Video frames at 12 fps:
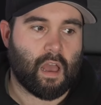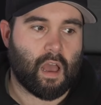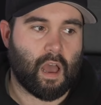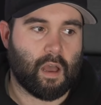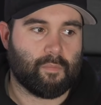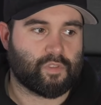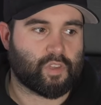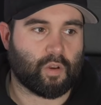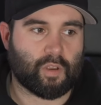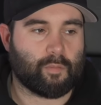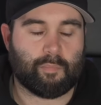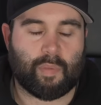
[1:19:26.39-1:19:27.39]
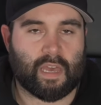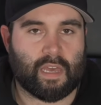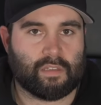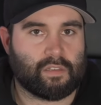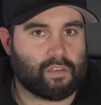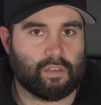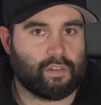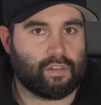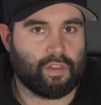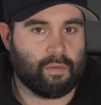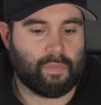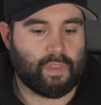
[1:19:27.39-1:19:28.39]
don't compare to
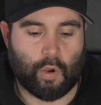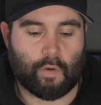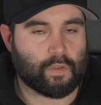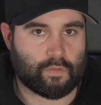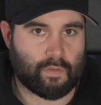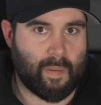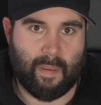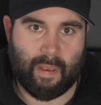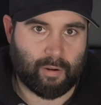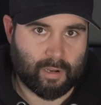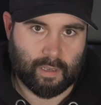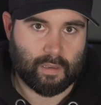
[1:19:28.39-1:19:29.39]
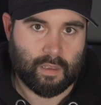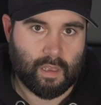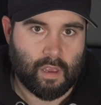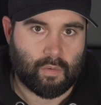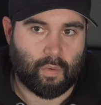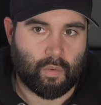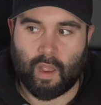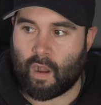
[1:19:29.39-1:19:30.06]
the offers from America, right?